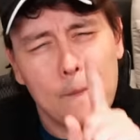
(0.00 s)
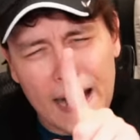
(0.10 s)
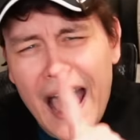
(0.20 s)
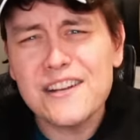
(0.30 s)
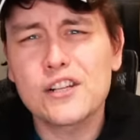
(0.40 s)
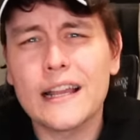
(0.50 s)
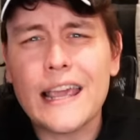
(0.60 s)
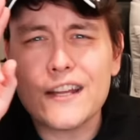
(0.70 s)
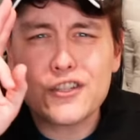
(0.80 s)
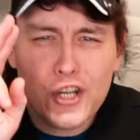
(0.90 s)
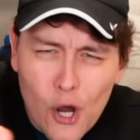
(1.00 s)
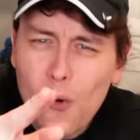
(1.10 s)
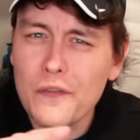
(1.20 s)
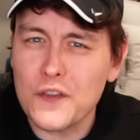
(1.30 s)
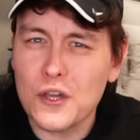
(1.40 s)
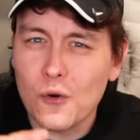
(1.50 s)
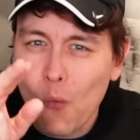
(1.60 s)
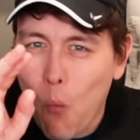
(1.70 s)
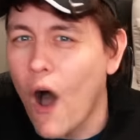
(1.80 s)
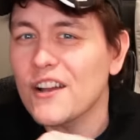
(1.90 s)
but actually two of you
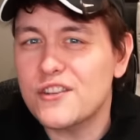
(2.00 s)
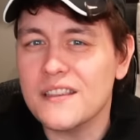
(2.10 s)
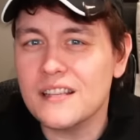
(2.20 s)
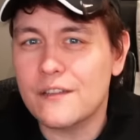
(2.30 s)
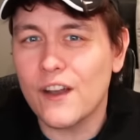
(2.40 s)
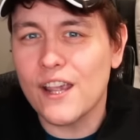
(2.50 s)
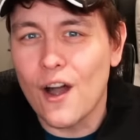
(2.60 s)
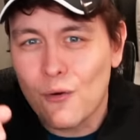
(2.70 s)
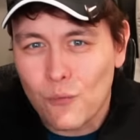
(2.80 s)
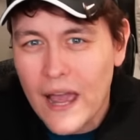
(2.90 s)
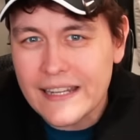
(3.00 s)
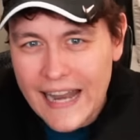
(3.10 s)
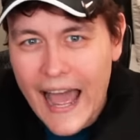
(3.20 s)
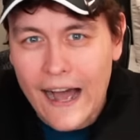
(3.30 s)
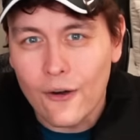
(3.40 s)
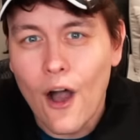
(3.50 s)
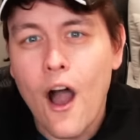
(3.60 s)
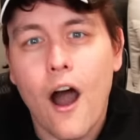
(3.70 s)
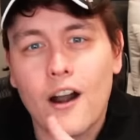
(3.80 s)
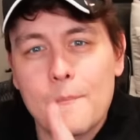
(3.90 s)
watching this video right now
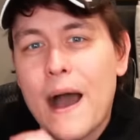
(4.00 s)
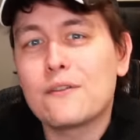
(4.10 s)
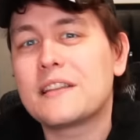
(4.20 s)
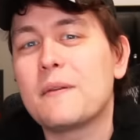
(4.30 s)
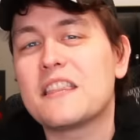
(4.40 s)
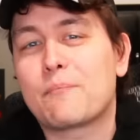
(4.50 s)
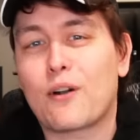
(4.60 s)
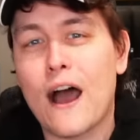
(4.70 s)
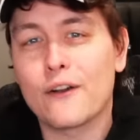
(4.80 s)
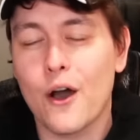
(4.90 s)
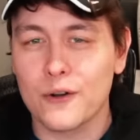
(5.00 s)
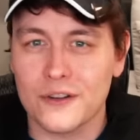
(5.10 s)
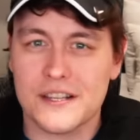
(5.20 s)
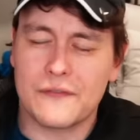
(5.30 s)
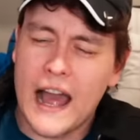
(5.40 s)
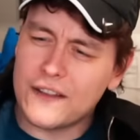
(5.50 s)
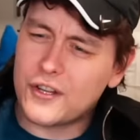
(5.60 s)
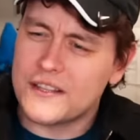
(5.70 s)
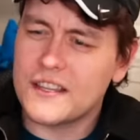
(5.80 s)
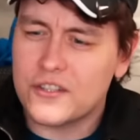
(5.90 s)
are about to be the proud owners of not
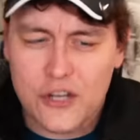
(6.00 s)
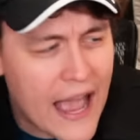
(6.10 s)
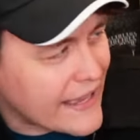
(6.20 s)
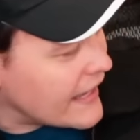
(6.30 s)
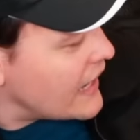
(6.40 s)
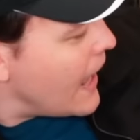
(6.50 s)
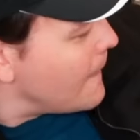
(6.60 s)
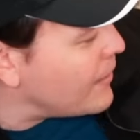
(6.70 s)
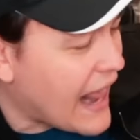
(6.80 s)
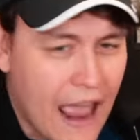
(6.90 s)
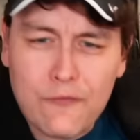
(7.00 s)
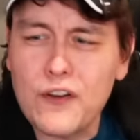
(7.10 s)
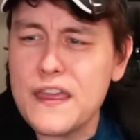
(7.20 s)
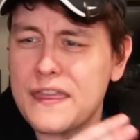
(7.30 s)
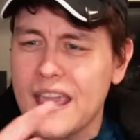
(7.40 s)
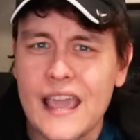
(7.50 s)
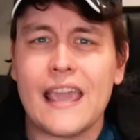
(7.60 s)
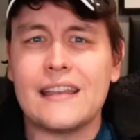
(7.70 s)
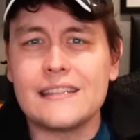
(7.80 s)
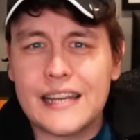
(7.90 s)
just this jacket, but everything thing
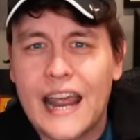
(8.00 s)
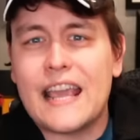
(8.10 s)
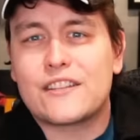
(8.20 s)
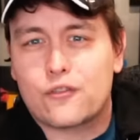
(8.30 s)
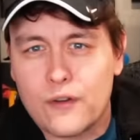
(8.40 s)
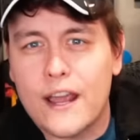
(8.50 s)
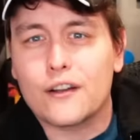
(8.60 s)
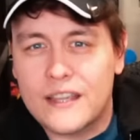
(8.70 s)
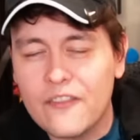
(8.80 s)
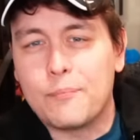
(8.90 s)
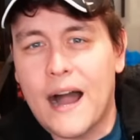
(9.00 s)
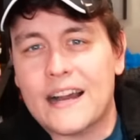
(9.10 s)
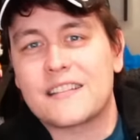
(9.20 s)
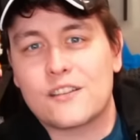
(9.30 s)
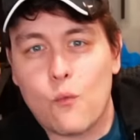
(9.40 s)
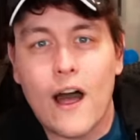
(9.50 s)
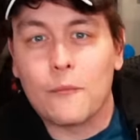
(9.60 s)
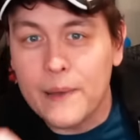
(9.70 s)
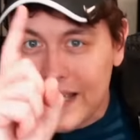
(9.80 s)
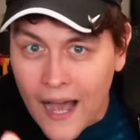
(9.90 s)
in today's creator gift box as well
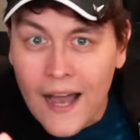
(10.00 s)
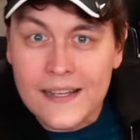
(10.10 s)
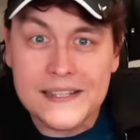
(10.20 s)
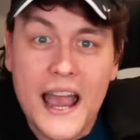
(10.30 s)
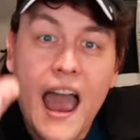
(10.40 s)
because